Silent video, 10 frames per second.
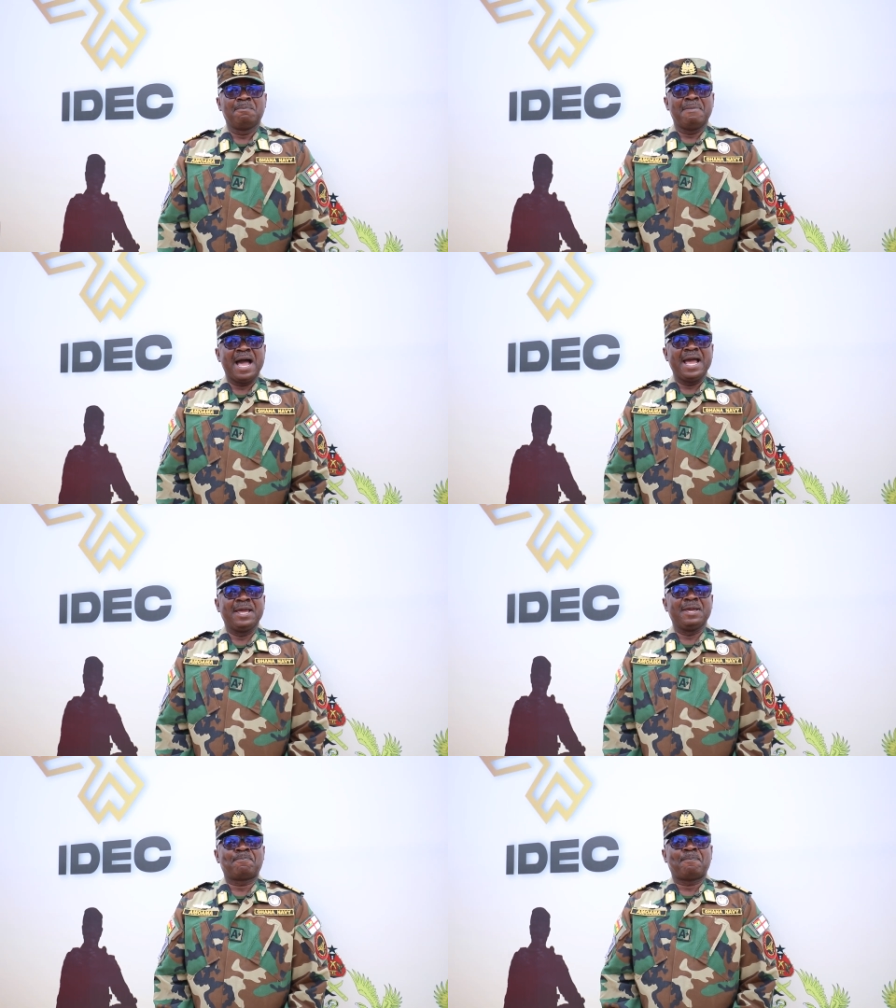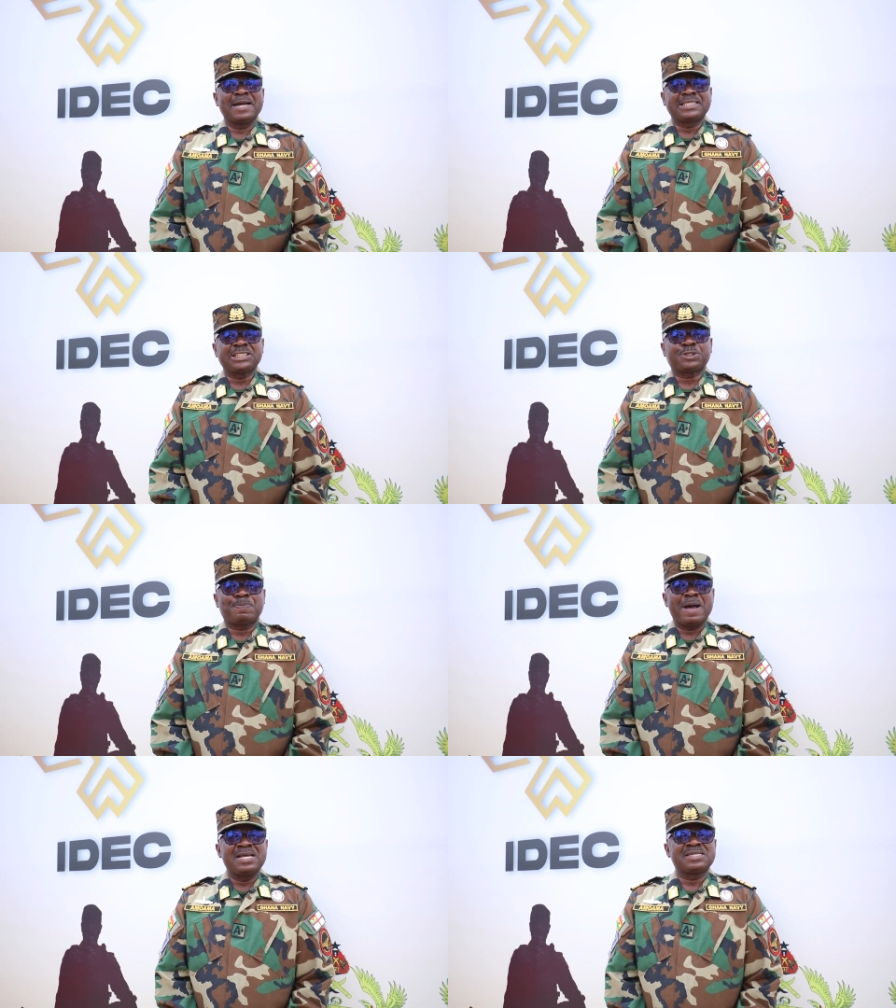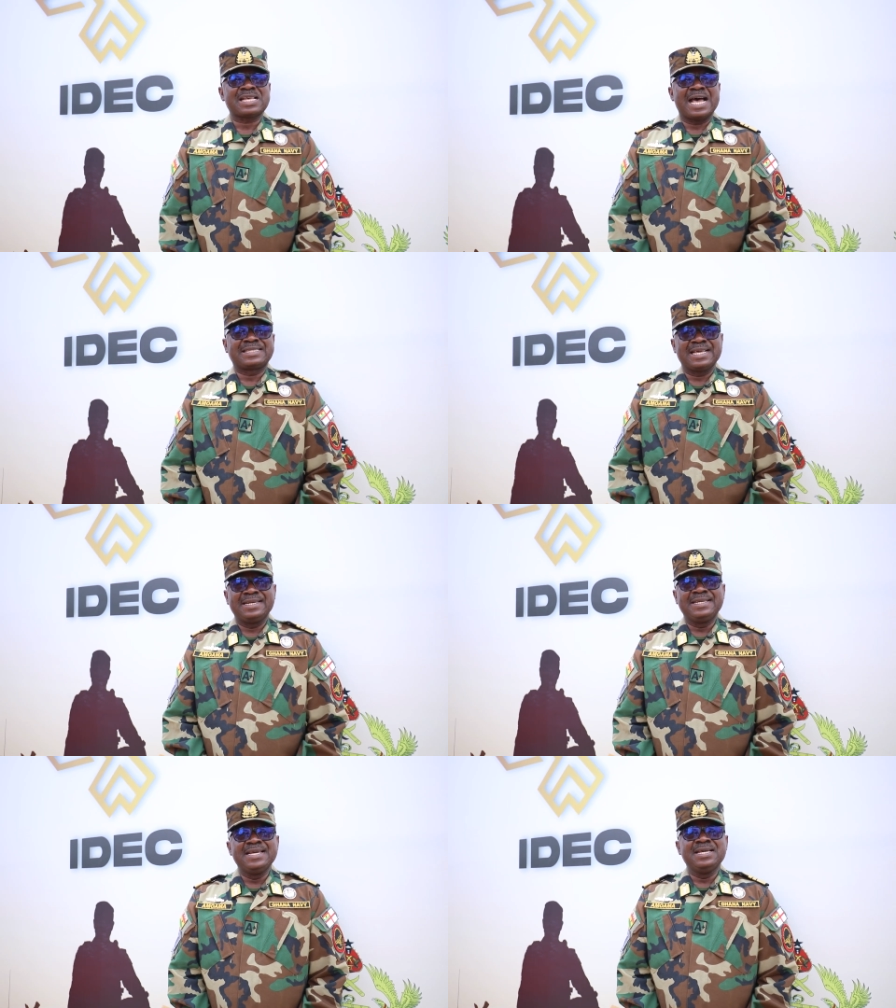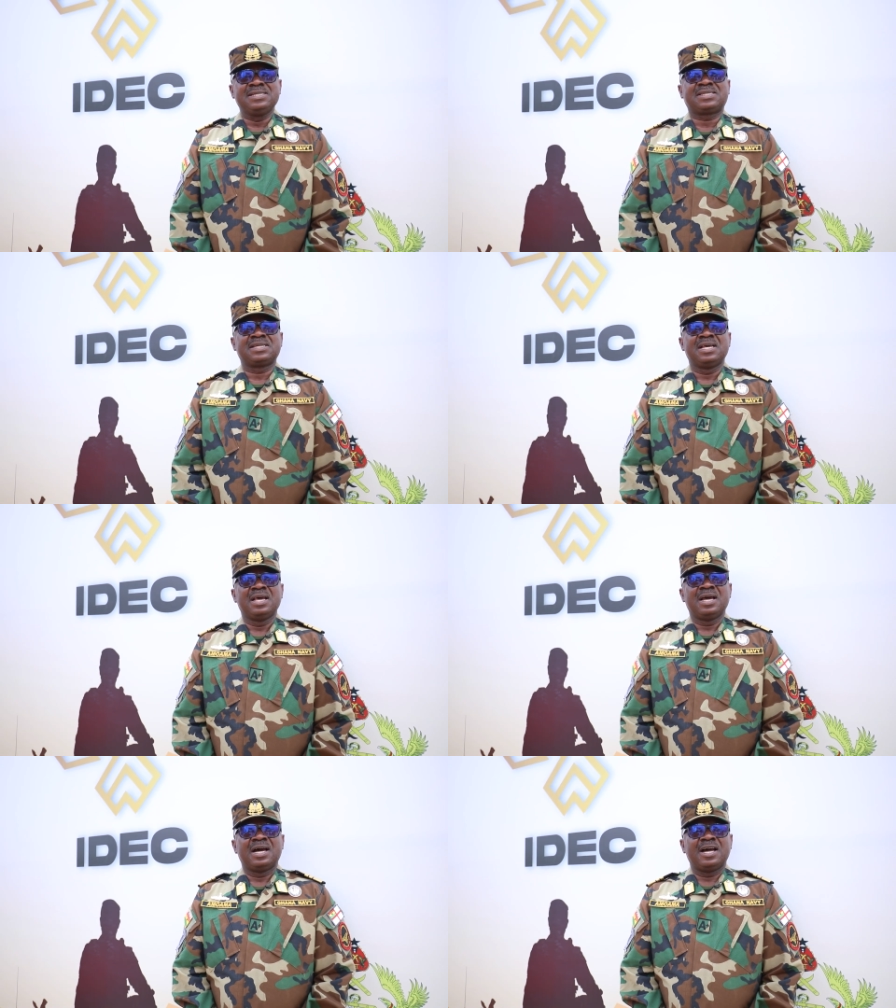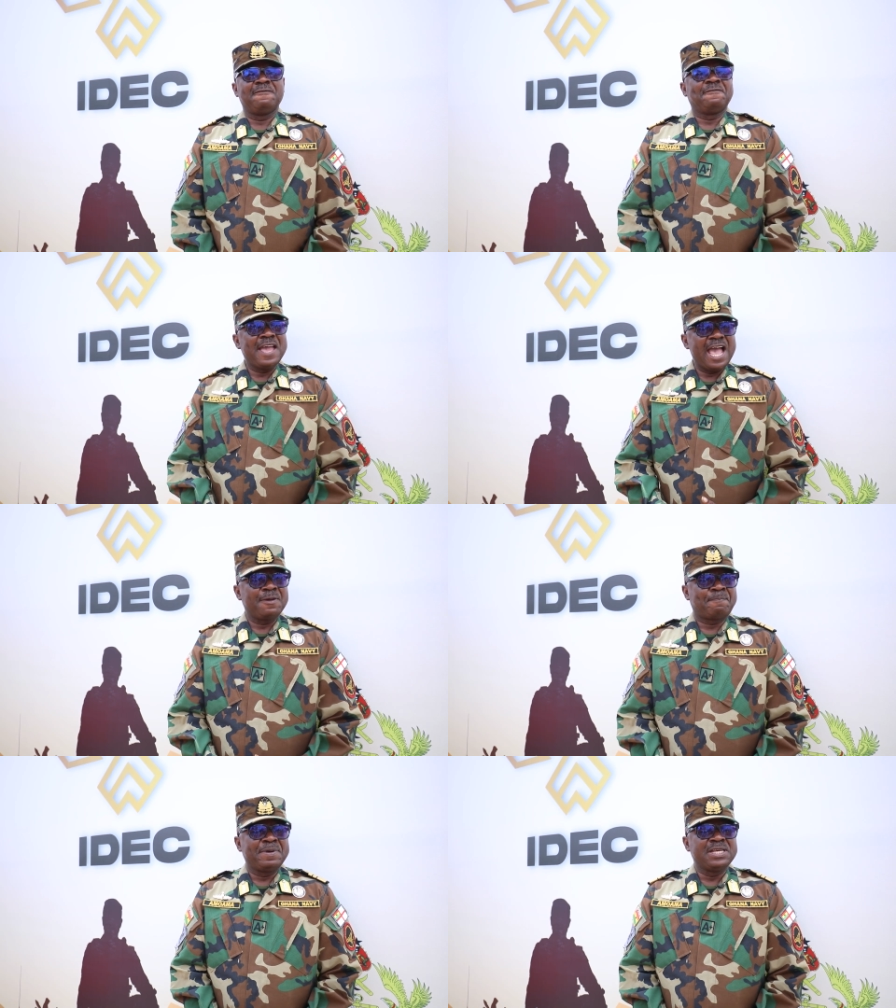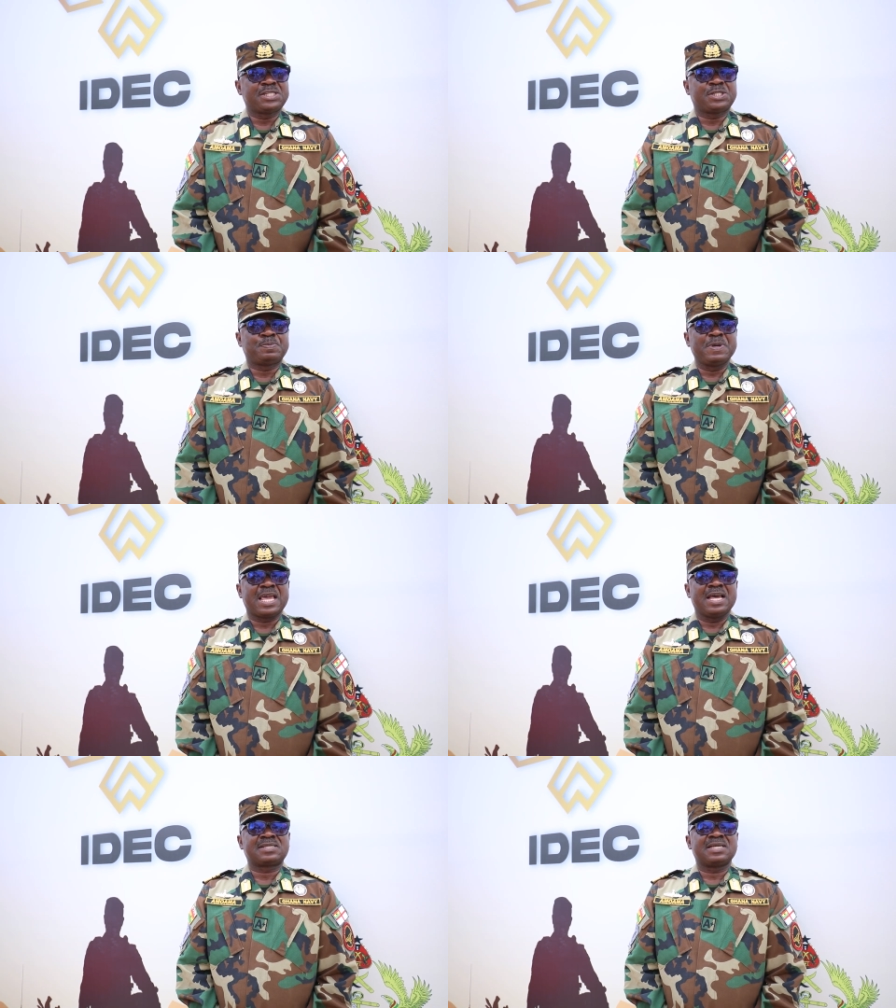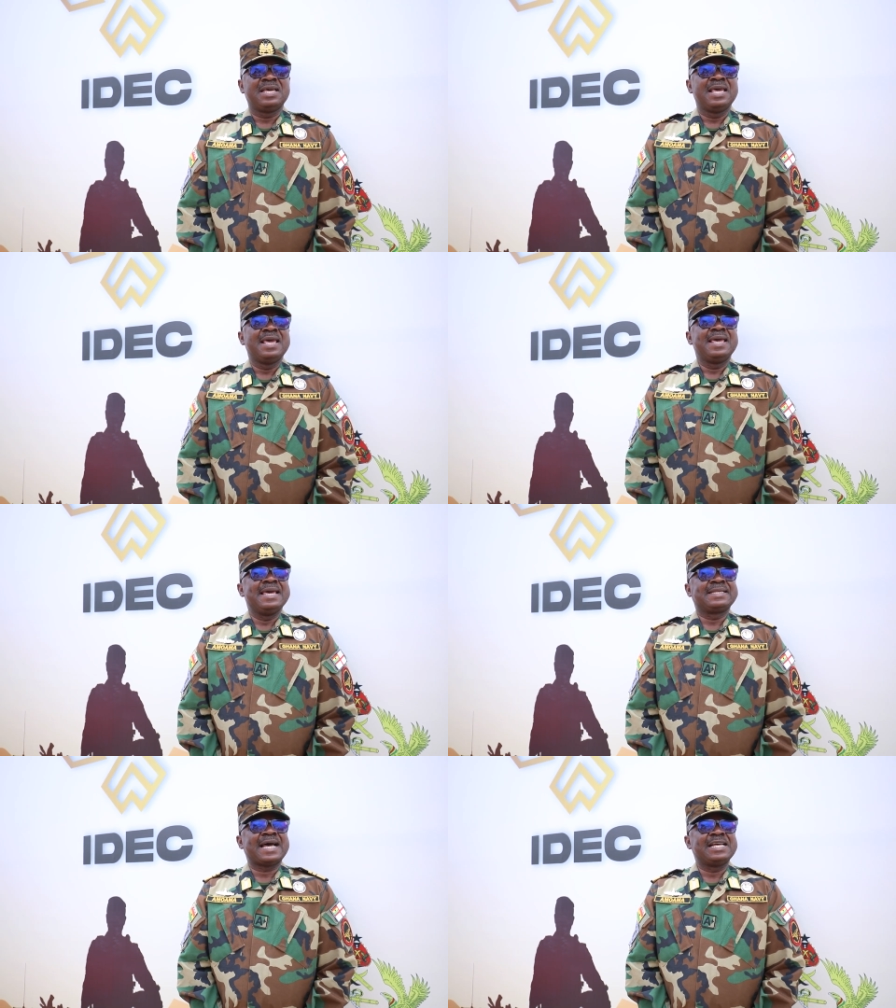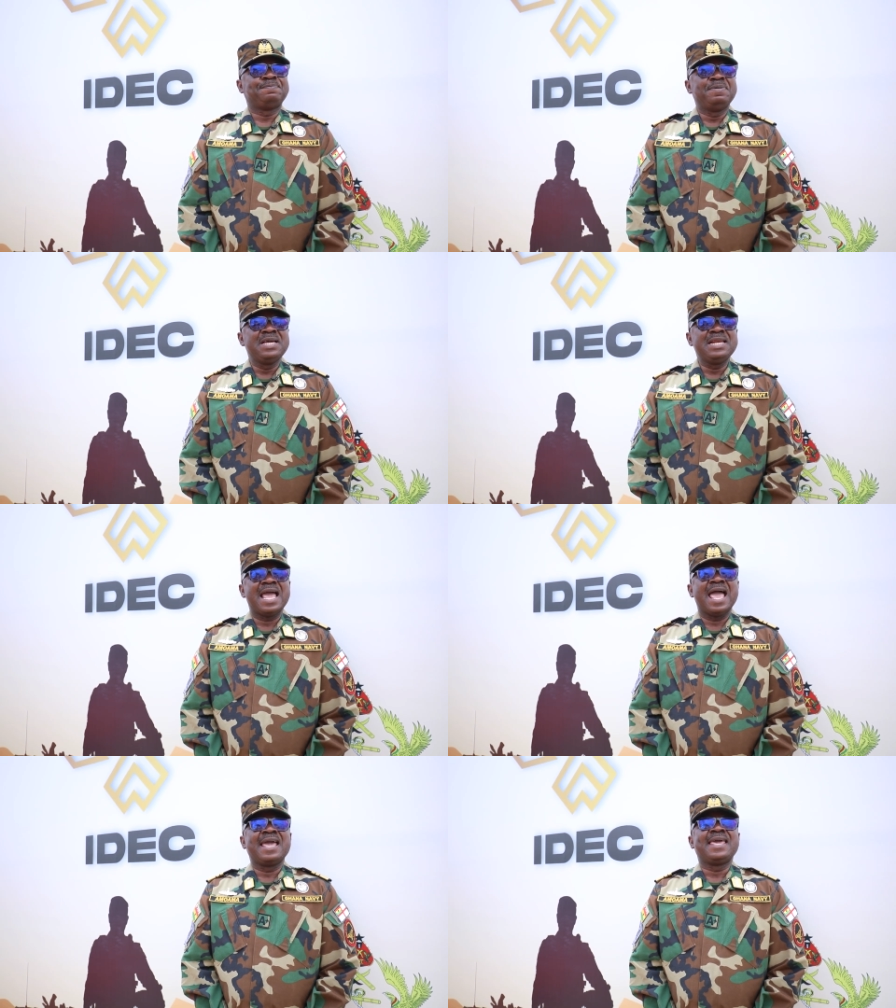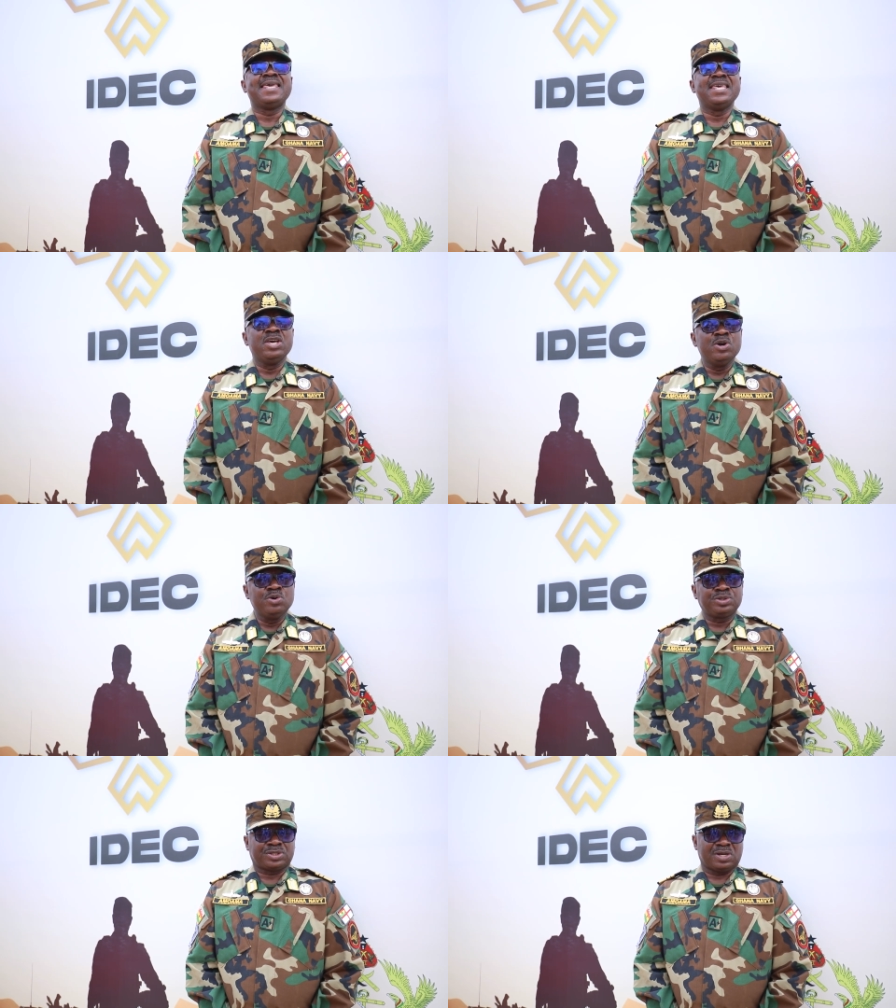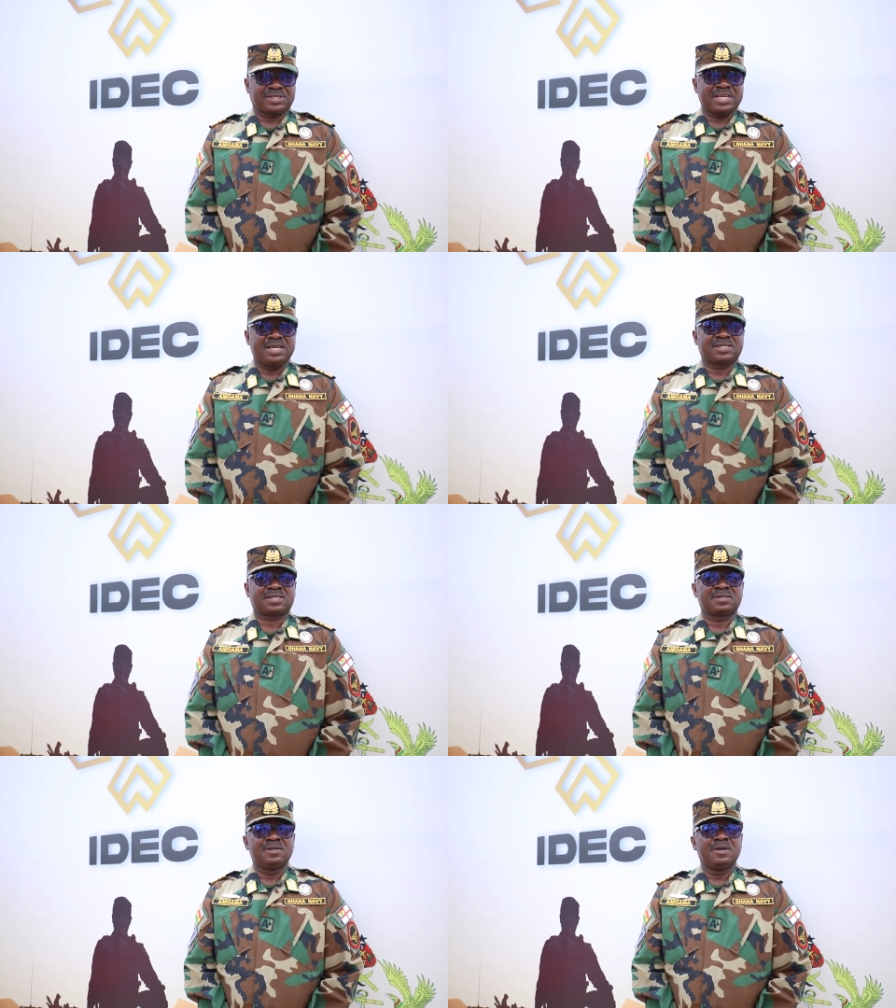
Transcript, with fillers: by participants, attendees, uh, VIP speakers, it has been a huge success,